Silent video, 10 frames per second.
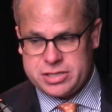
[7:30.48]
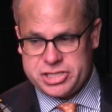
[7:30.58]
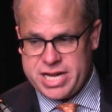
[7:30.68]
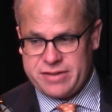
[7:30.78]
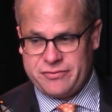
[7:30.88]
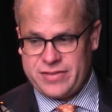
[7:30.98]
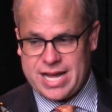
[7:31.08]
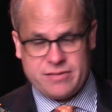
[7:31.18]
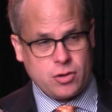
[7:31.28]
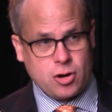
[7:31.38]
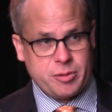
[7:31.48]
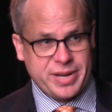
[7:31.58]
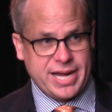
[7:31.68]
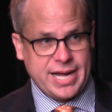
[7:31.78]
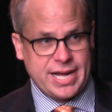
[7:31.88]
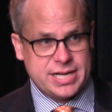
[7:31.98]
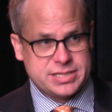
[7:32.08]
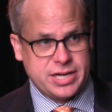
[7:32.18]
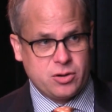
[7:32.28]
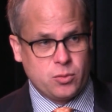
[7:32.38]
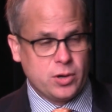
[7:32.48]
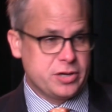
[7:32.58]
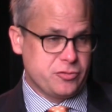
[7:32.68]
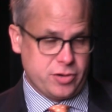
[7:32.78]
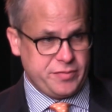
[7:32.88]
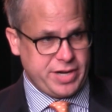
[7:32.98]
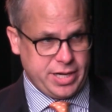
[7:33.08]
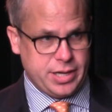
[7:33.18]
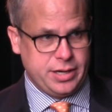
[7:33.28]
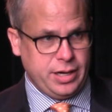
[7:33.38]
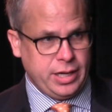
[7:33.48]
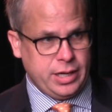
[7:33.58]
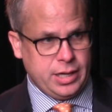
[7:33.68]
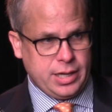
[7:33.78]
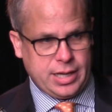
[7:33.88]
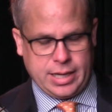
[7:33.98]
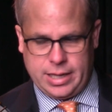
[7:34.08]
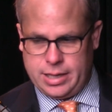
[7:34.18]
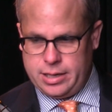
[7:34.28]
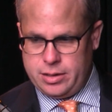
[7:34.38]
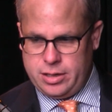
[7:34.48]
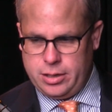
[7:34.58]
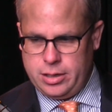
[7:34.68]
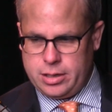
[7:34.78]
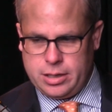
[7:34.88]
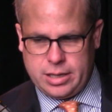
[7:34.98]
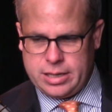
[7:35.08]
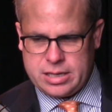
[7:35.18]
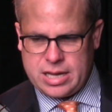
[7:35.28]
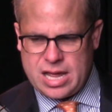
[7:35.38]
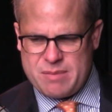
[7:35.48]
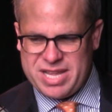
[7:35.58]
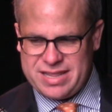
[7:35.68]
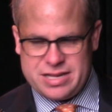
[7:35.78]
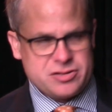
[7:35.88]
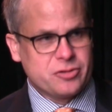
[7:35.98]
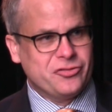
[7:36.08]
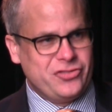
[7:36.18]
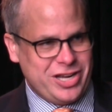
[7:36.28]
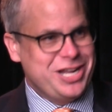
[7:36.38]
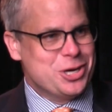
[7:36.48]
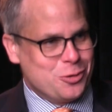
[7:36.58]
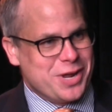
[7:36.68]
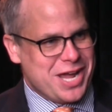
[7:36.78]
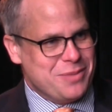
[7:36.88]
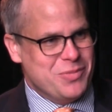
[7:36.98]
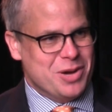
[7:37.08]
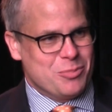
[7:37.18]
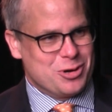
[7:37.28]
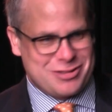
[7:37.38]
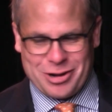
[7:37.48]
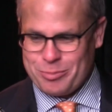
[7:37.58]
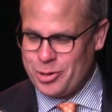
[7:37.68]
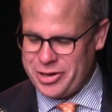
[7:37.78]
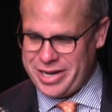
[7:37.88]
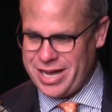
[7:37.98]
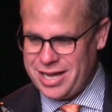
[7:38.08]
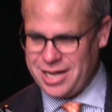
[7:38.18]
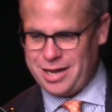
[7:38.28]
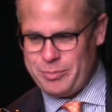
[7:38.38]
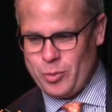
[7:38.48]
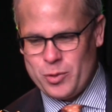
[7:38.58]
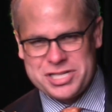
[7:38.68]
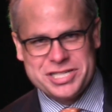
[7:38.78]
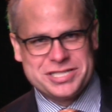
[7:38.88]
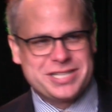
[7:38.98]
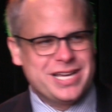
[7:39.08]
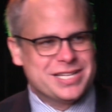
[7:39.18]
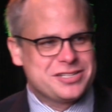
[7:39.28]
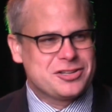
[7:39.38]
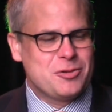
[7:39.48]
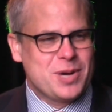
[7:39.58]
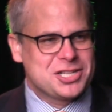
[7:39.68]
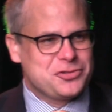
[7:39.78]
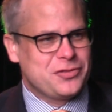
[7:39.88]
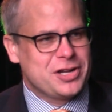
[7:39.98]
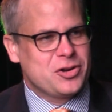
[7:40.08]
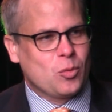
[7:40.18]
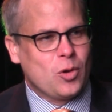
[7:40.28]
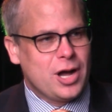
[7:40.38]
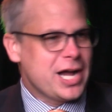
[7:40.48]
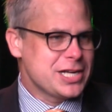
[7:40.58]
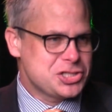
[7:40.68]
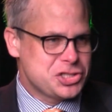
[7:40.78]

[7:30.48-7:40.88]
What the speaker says: She had 5 RBIs and a run driven in. And I mean, these are video game numbers they're putting up, which is so much fun to watch.